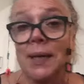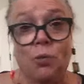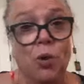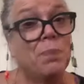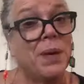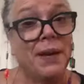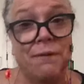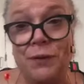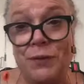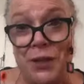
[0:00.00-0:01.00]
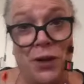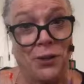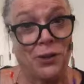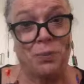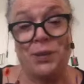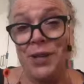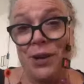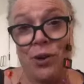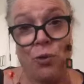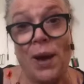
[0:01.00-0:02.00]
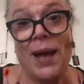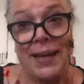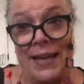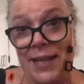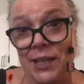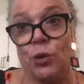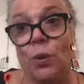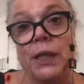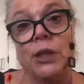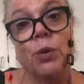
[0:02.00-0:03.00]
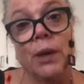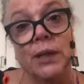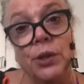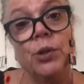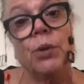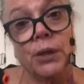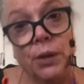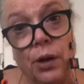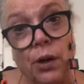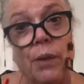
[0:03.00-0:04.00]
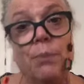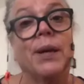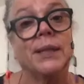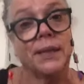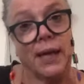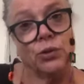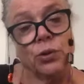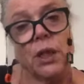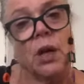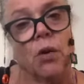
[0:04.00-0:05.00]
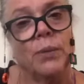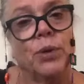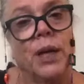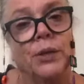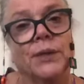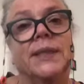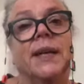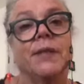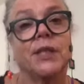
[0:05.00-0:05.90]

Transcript: We'll be at $50 per ton already in 2022 under the current price schedule and go up to 170.